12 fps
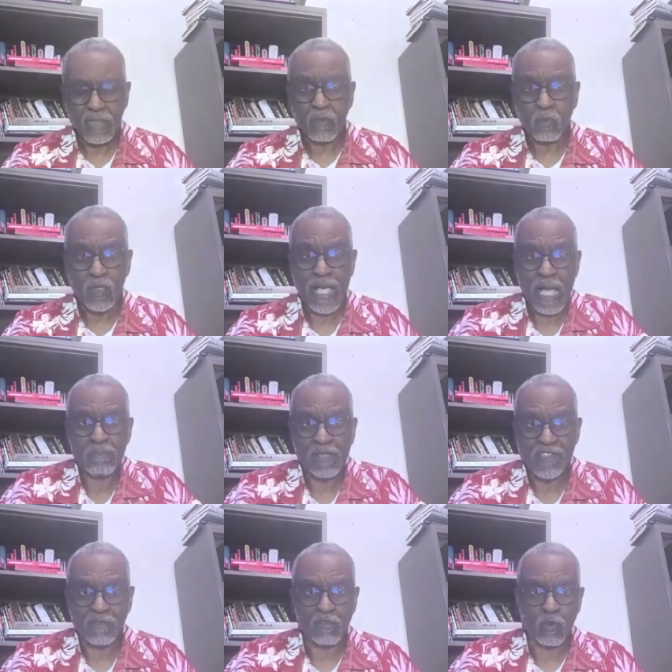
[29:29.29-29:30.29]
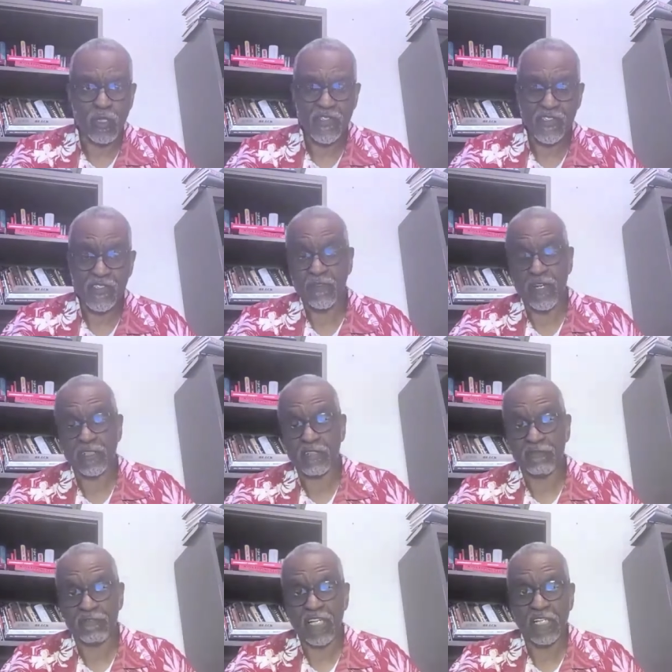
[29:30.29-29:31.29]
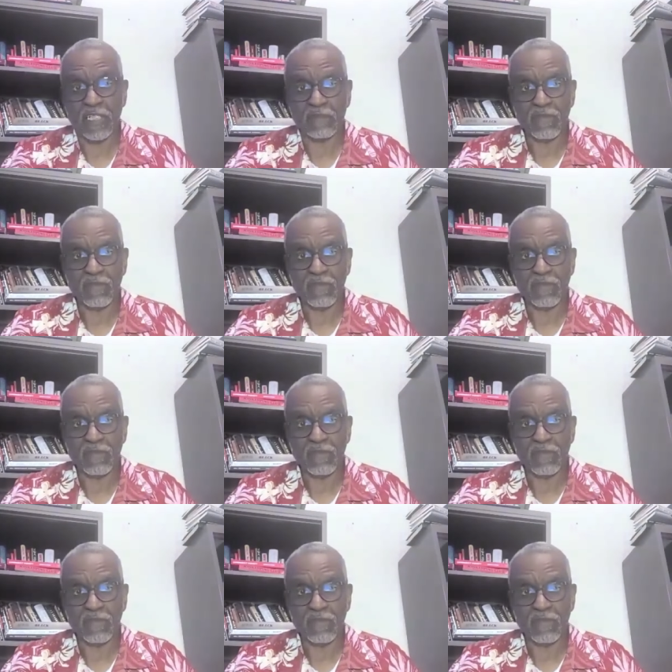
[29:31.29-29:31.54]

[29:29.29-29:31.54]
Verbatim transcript: What happens, of course, is that they're defeated,